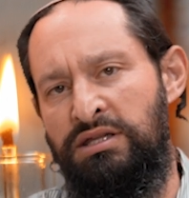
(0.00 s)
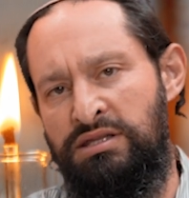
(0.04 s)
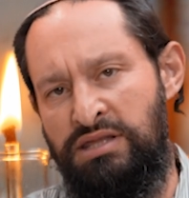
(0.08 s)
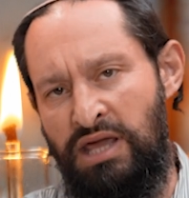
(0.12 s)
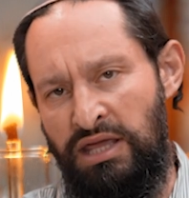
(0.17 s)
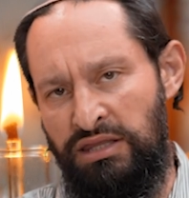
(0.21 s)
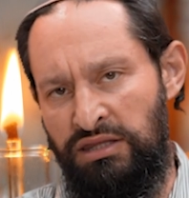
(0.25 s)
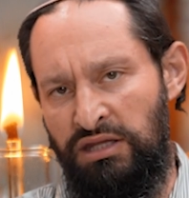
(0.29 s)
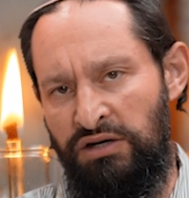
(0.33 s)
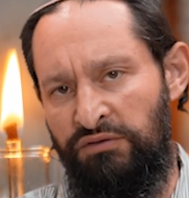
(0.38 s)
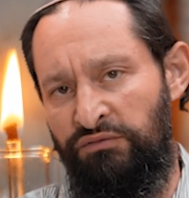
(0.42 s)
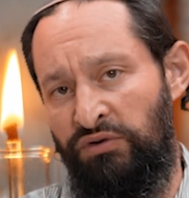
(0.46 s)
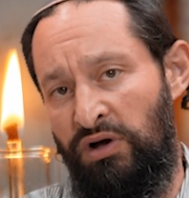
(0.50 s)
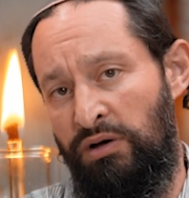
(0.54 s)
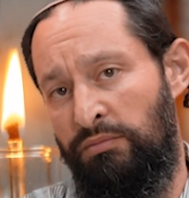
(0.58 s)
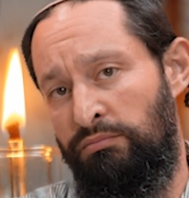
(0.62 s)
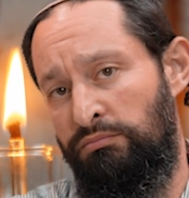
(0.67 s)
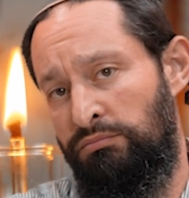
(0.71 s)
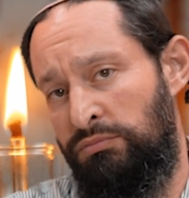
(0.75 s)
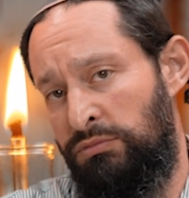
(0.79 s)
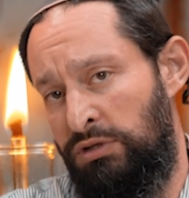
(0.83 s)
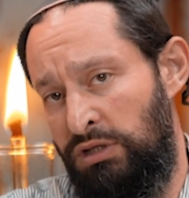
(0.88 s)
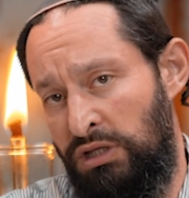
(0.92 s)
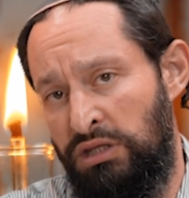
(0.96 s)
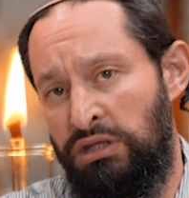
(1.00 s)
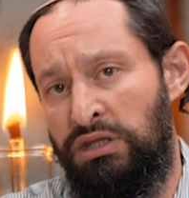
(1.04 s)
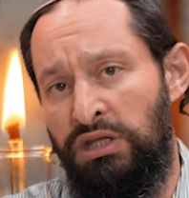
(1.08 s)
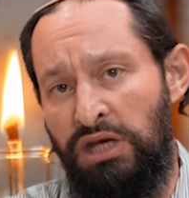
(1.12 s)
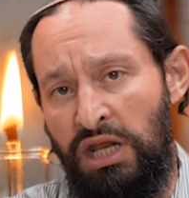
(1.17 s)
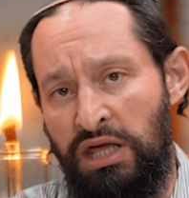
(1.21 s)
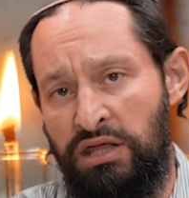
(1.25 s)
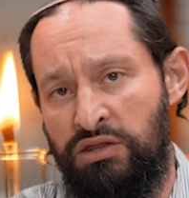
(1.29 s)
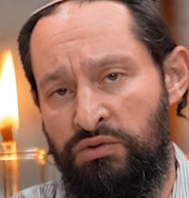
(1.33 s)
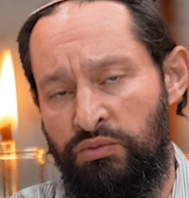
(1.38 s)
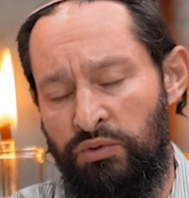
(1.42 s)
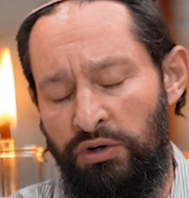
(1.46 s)
descended from in
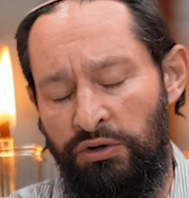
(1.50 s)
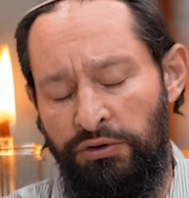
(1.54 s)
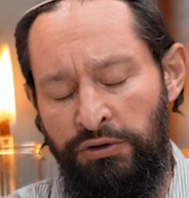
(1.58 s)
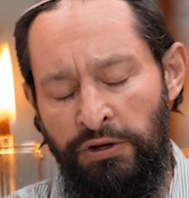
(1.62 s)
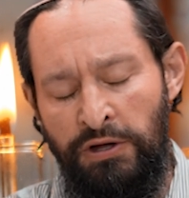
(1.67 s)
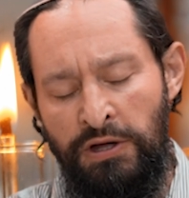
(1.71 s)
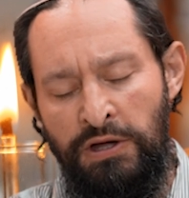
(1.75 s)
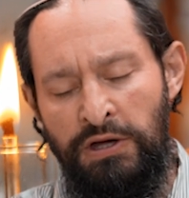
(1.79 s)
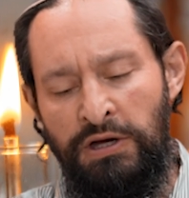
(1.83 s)
today's world.